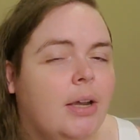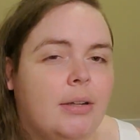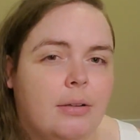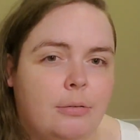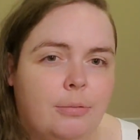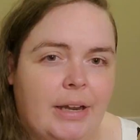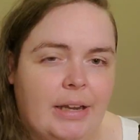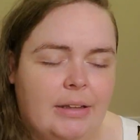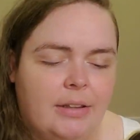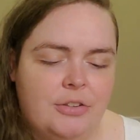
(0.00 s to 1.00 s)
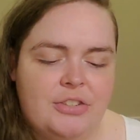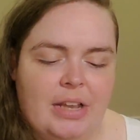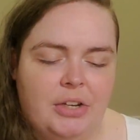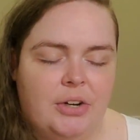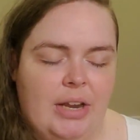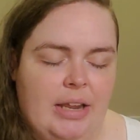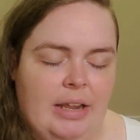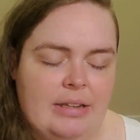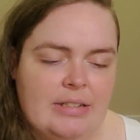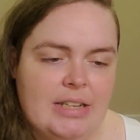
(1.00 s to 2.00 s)
and the way that you set your
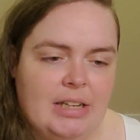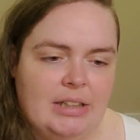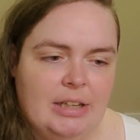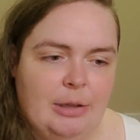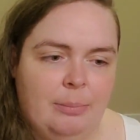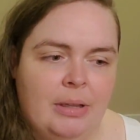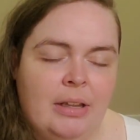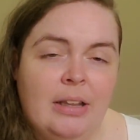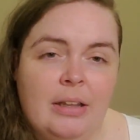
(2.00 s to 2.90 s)
hands on them